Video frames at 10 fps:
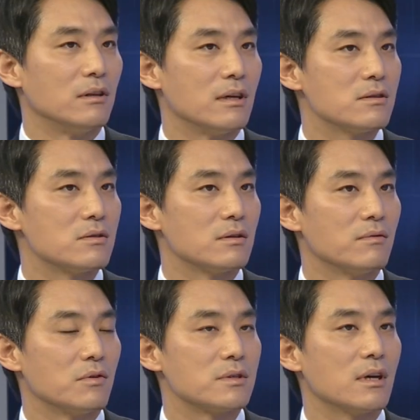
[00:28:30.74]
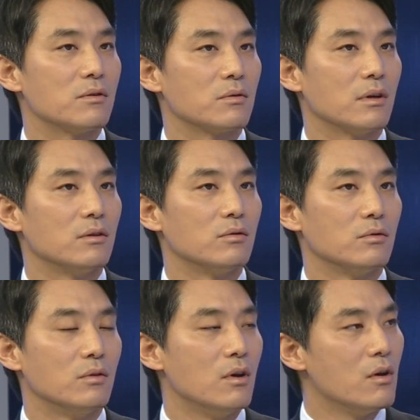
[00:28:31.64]
necessary for South Korea
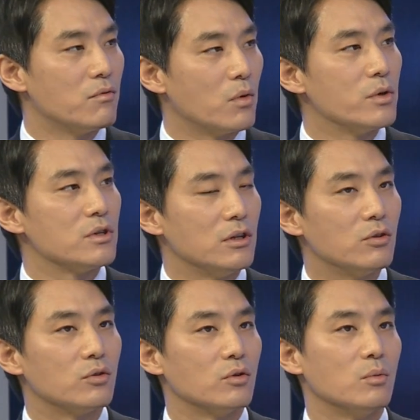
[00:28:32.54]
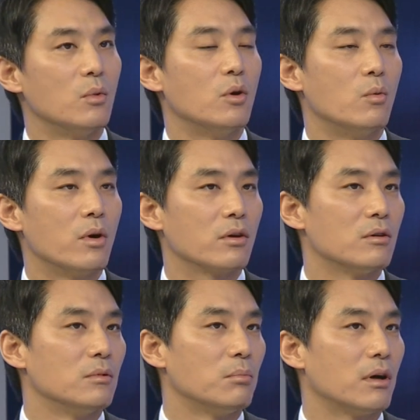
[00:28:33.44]
to forge into a more
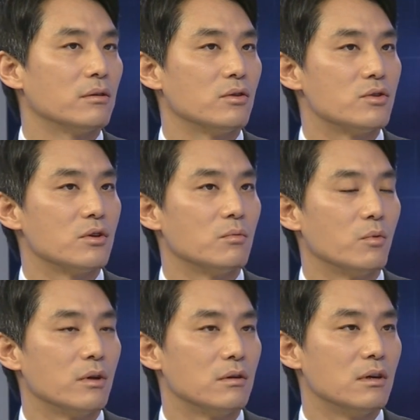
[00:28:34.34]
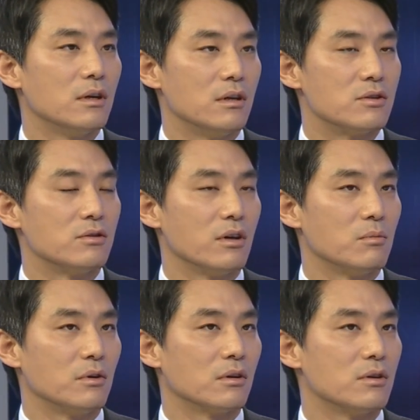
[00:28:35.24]
workable partnership with its
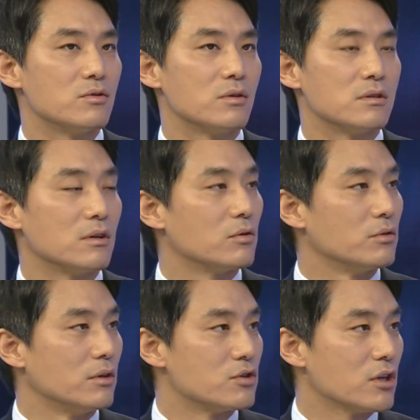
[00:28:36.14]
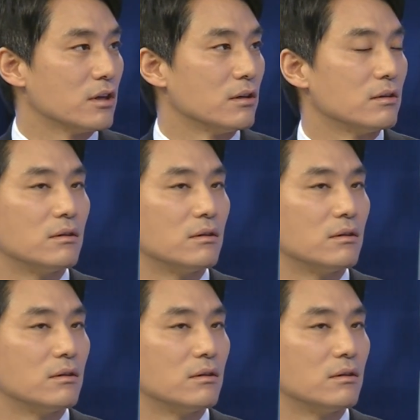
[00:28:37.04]
neighboring countries, including China.